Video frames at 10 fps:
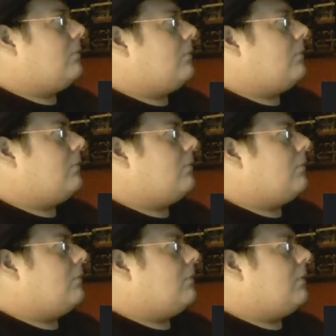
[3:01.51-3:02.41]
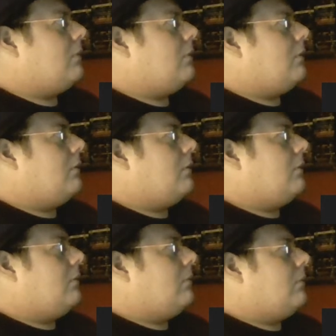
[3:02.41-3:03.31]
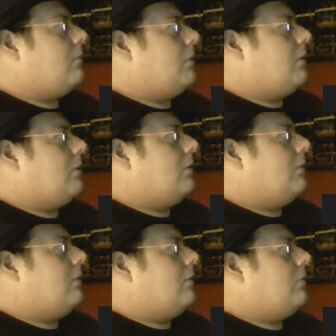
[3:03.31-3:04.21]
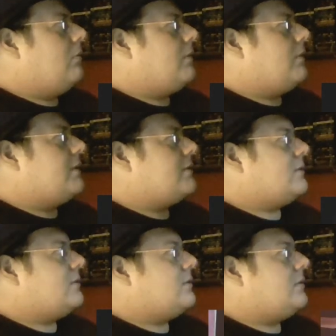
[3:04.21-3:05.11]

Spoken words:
No one is speaking in this clip.